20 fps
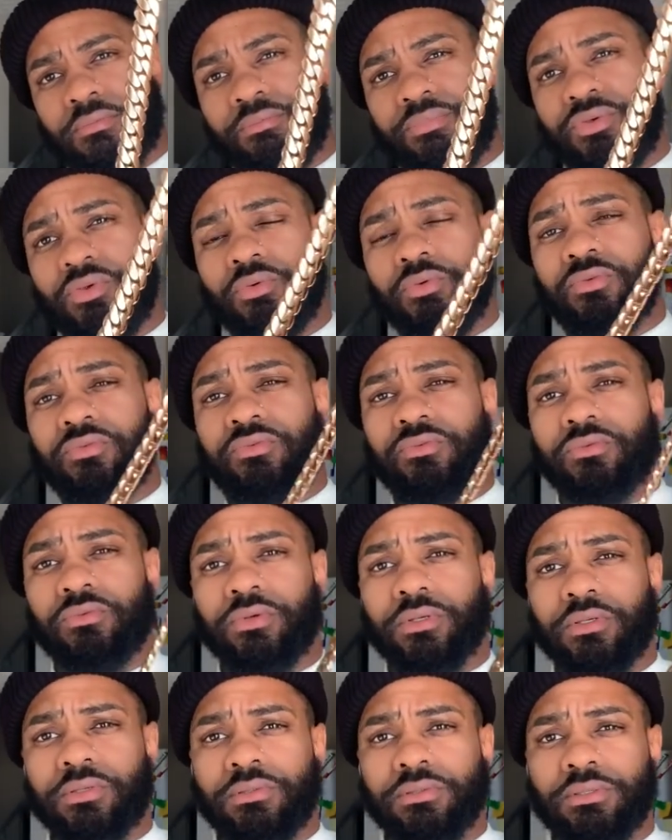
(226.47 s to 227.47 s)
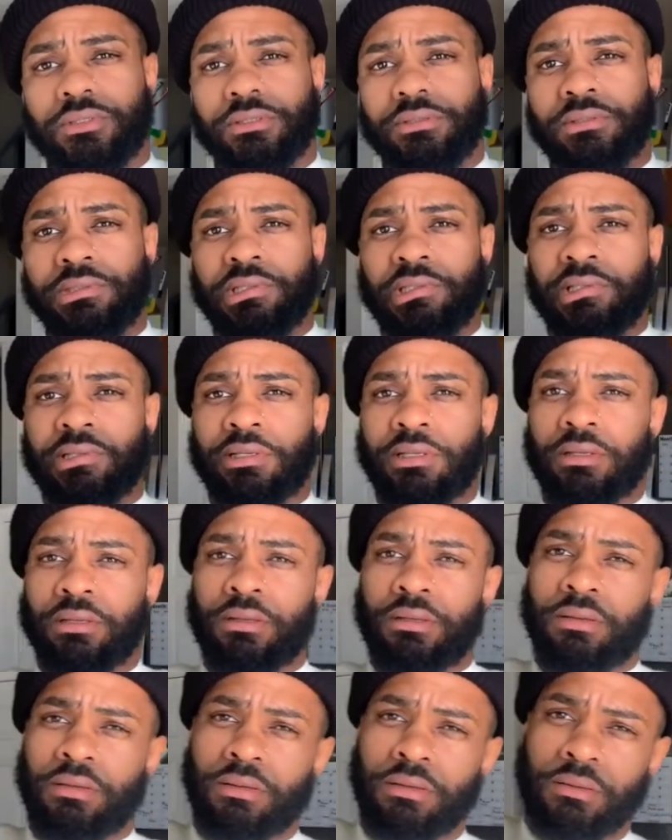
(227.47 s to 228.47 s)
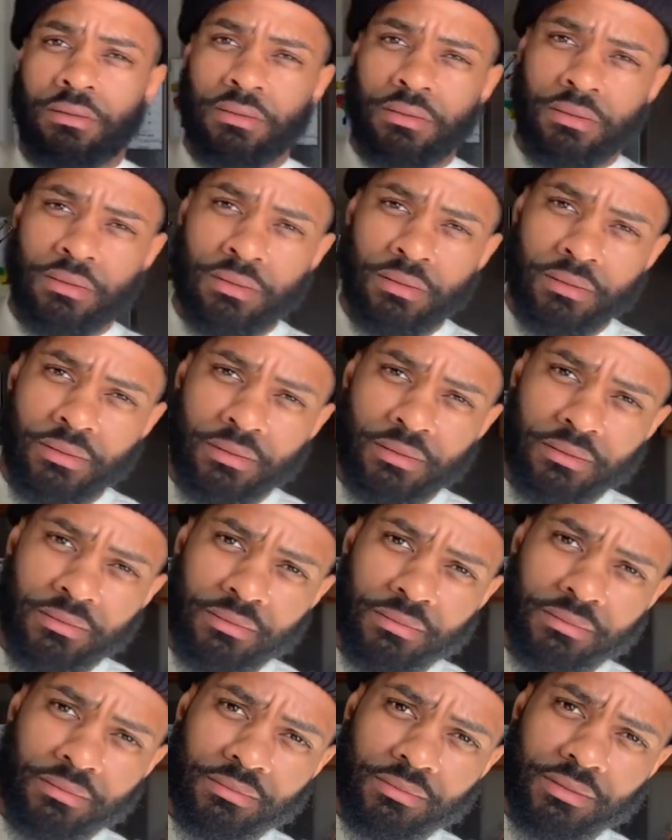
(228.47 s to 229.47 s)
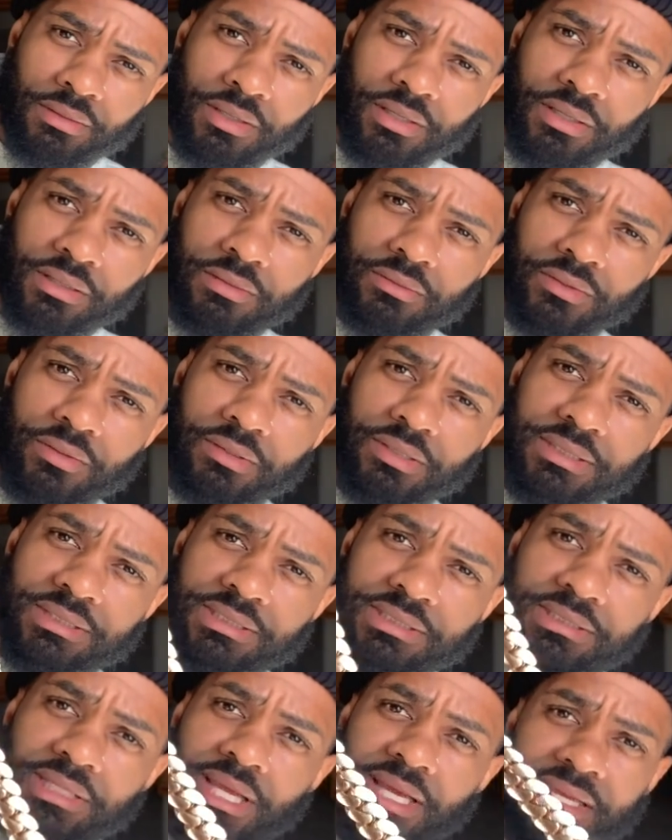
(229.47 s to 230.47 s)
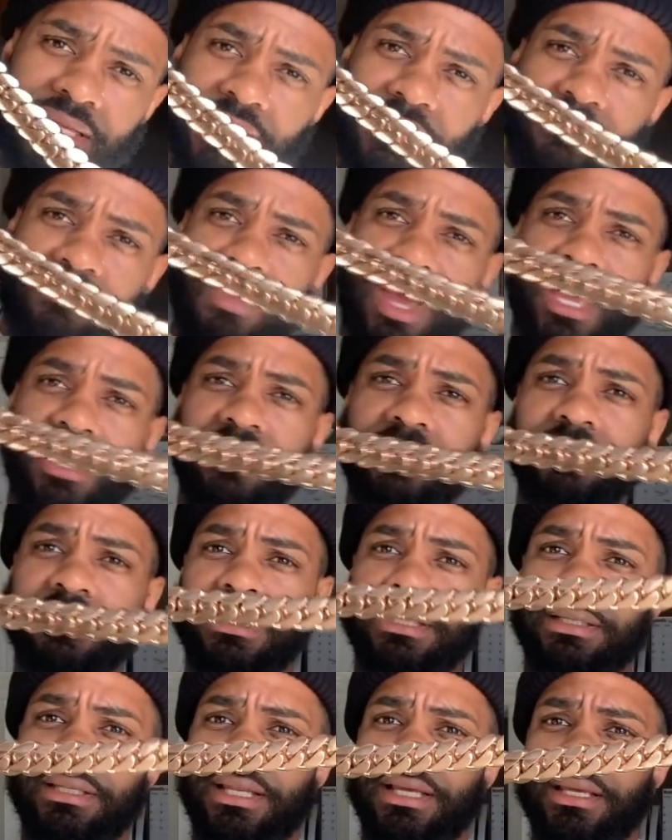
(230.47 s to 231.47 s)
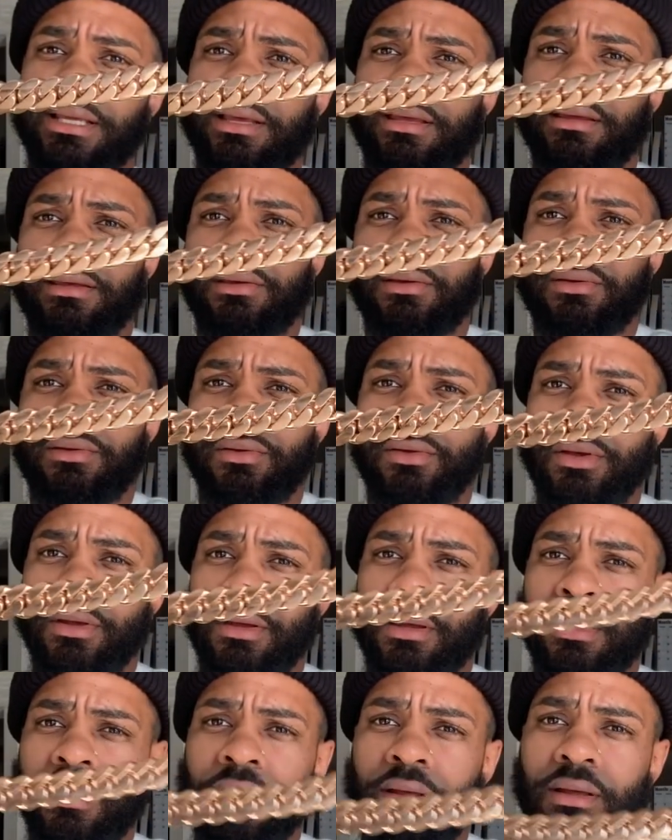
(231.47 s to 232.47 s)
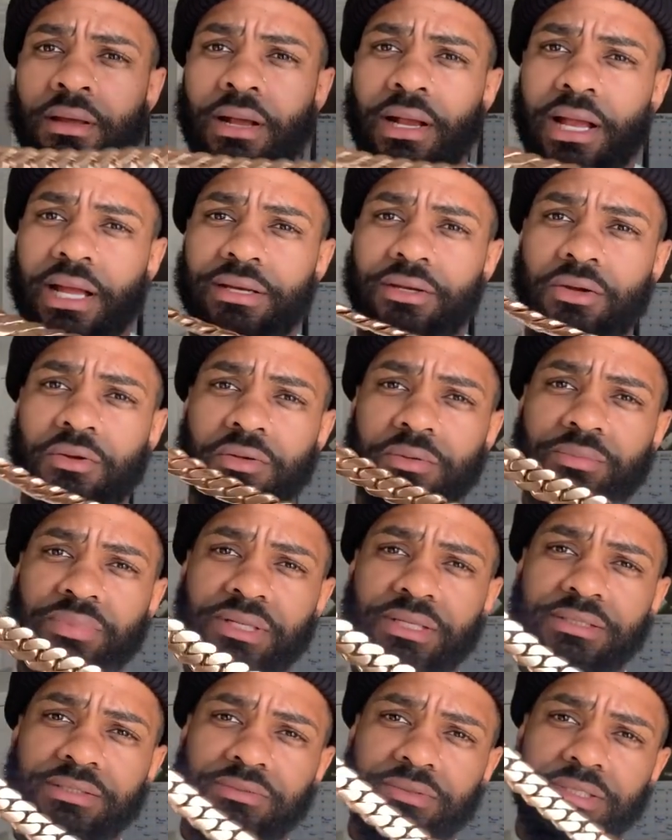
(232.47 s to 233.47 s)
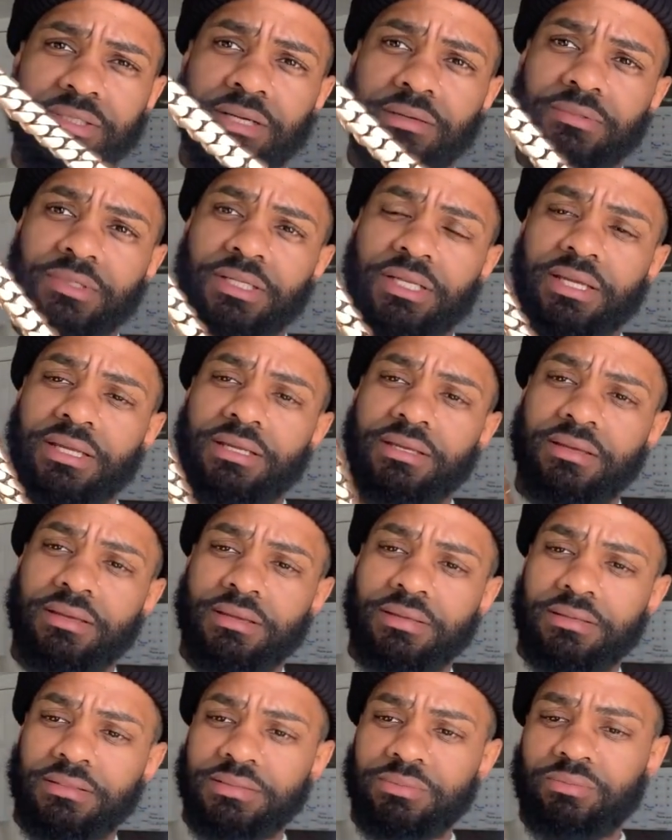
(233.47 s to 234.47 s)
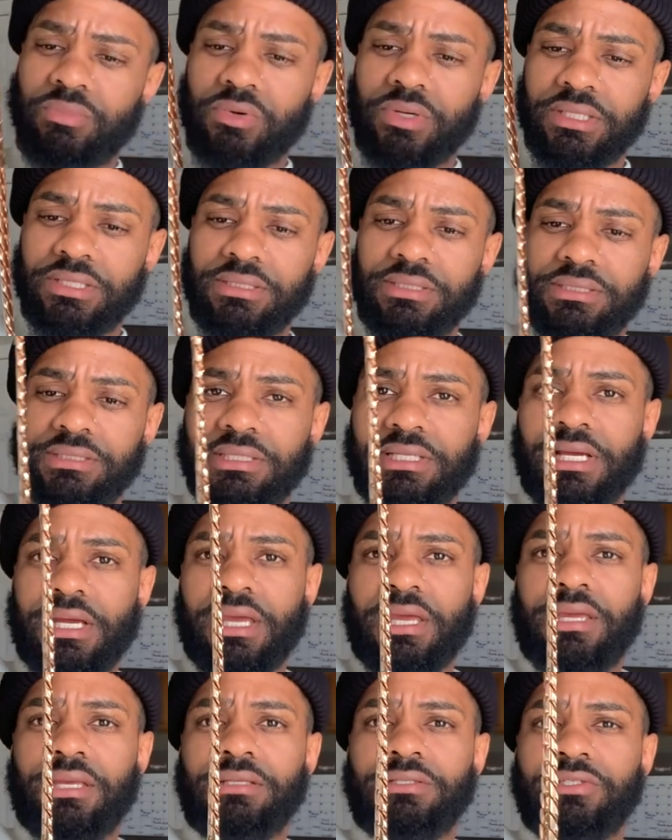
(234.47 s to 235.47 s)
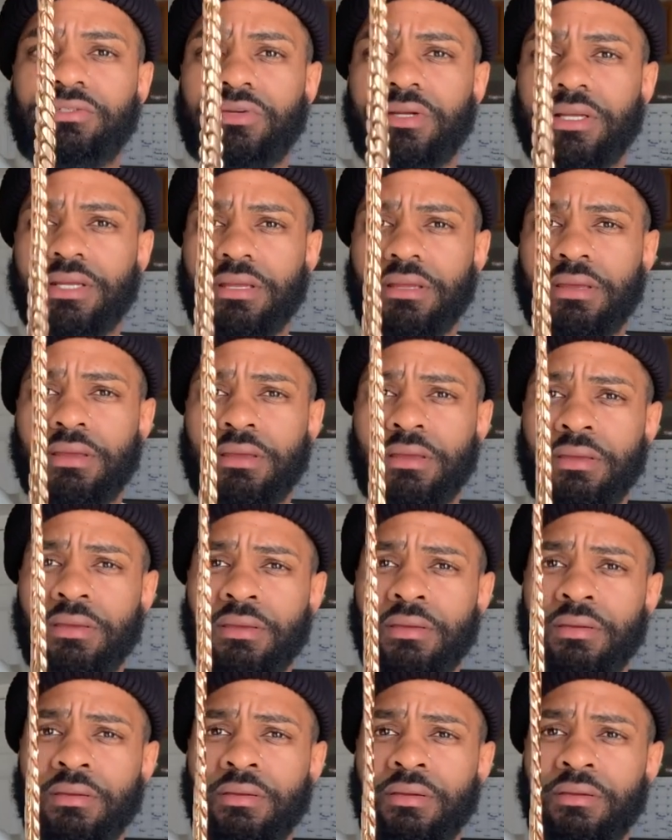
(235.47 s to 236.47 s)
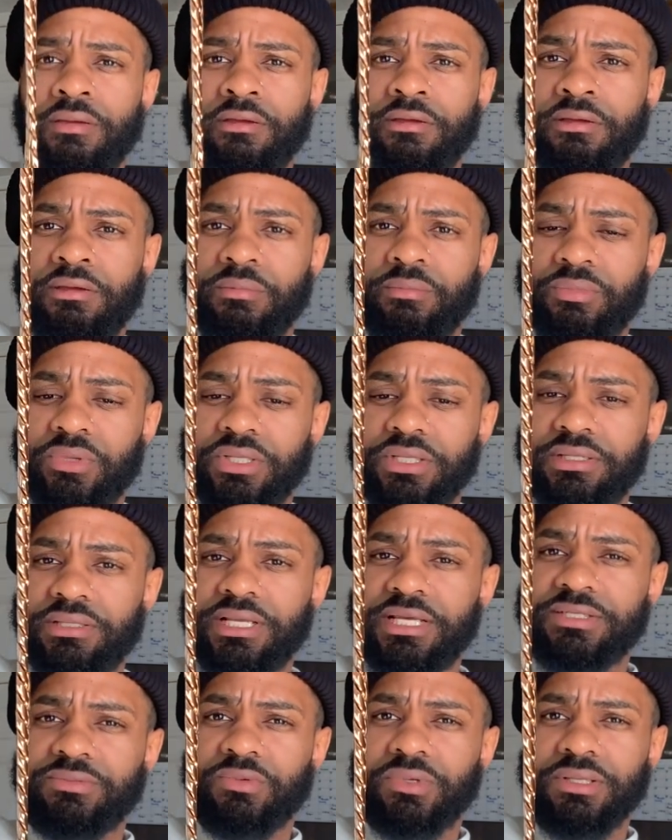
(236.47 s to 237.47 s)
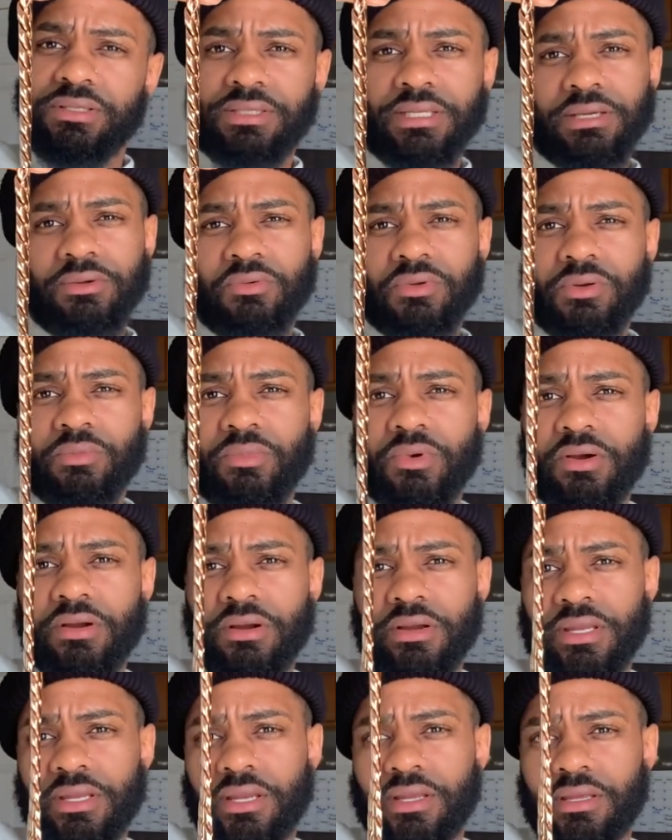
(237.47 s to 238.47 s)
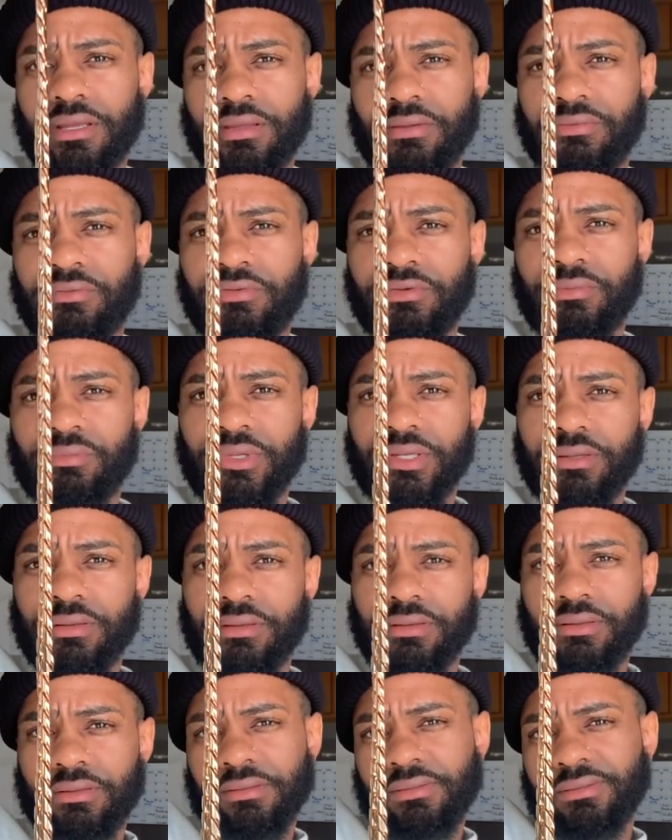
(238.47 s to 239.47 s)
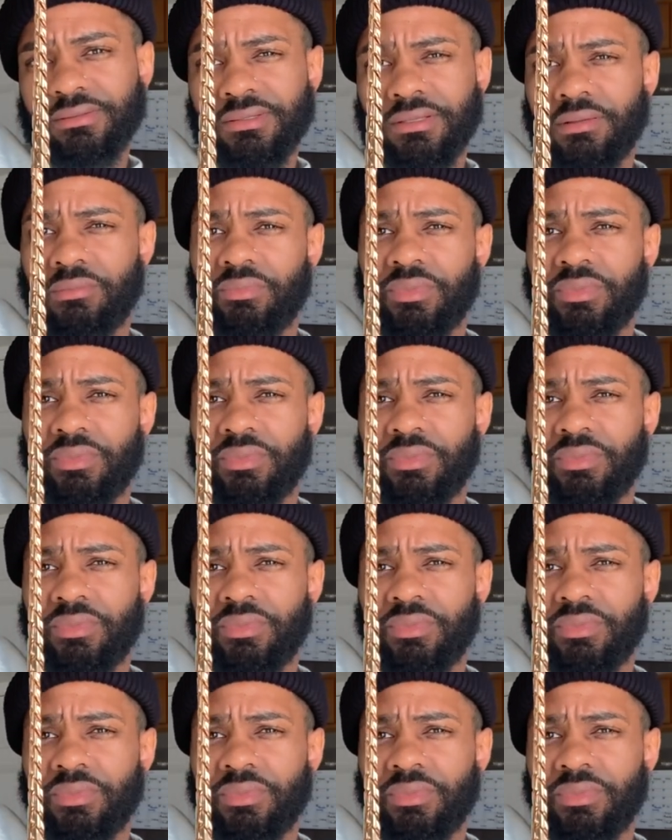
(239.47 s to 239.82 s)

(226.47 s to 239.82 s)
Beautiful rose. The color on this is like immaculate. Like, I got no complaints when it comes to that. This boy does not hang straight. But that's one thing with Amari that, you feel me, would